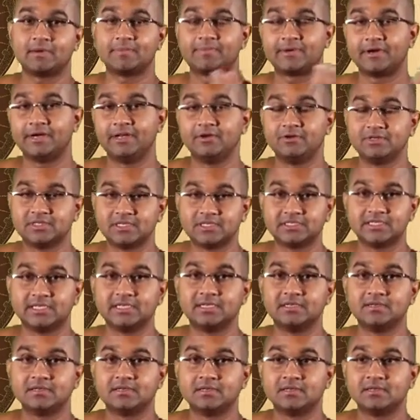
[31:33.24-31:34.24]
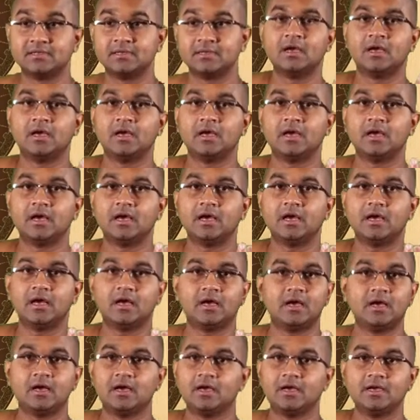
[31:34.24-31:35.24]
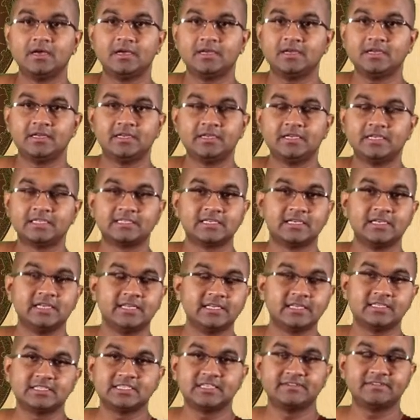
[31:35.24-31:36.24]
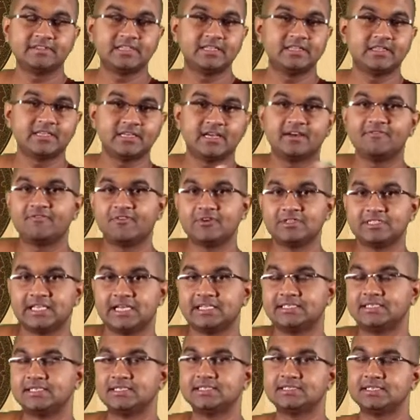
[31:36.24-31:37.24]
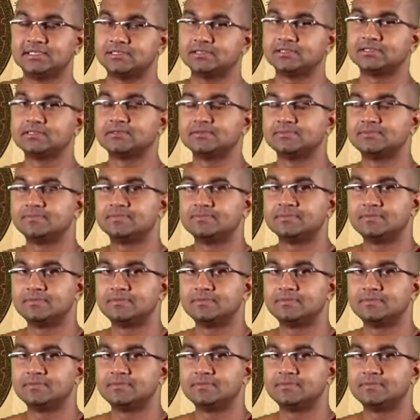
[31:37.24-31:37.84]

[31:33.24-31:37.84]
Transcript: produces it, uh, it doesn't need a jivitindriya for its existence.